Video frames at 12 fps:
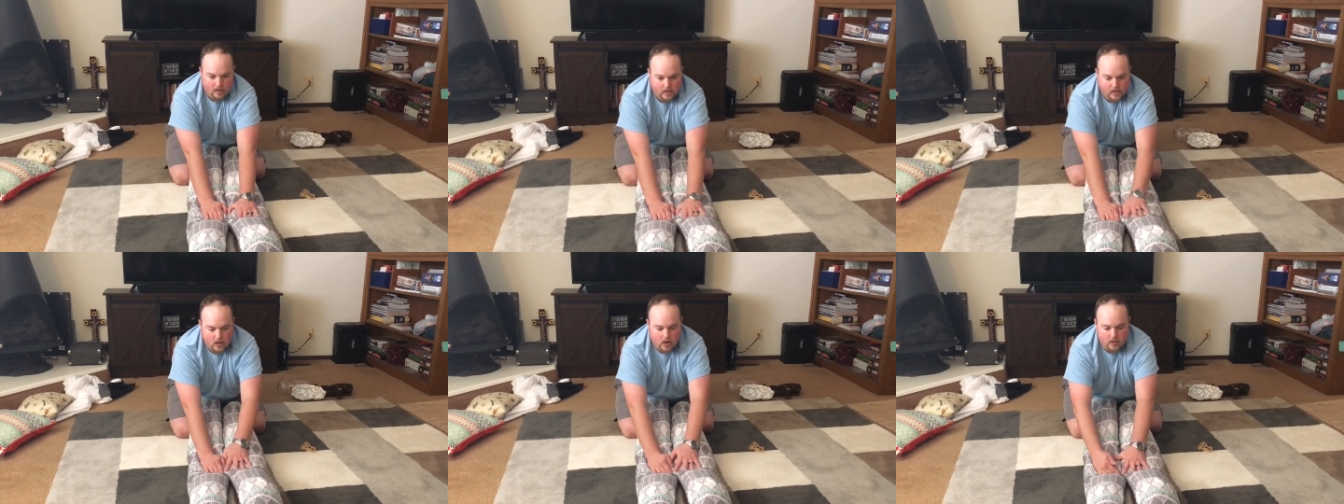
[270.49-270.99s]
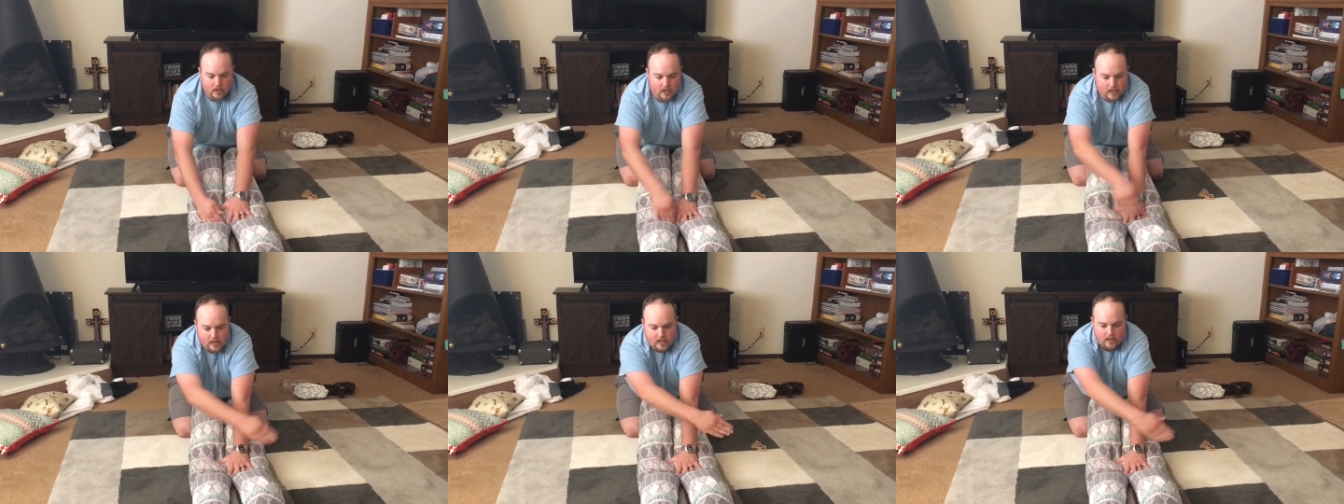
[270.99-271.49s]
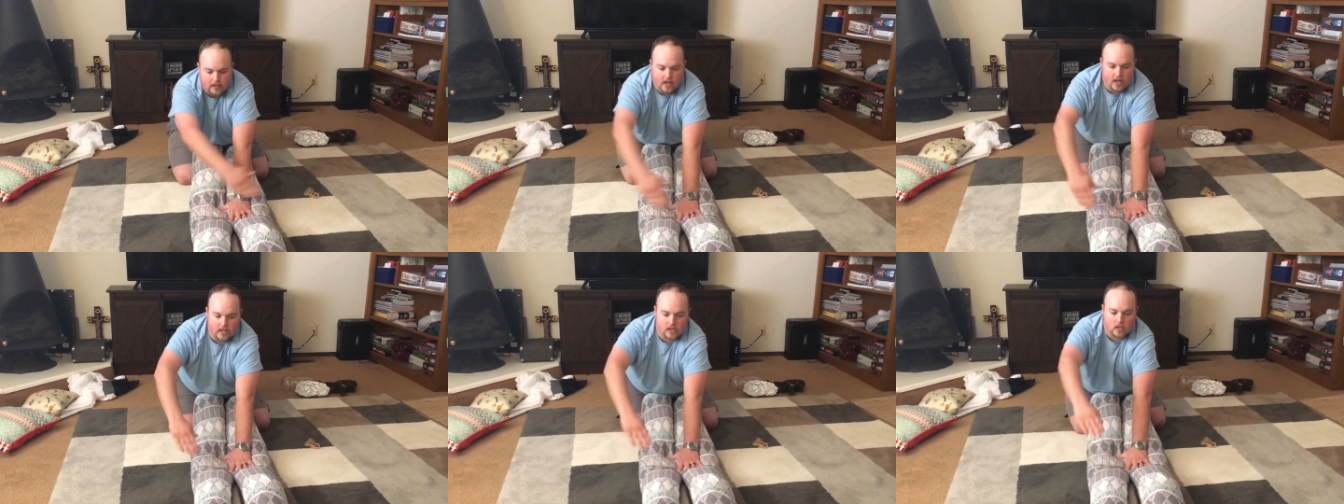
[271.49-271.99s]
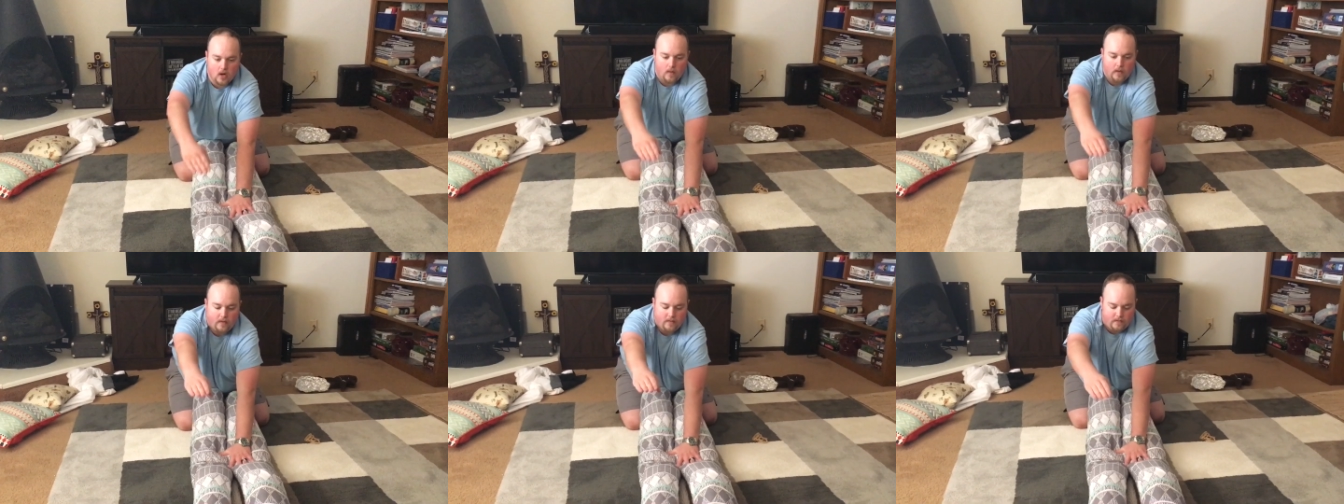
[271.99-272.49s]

So you can see the legs going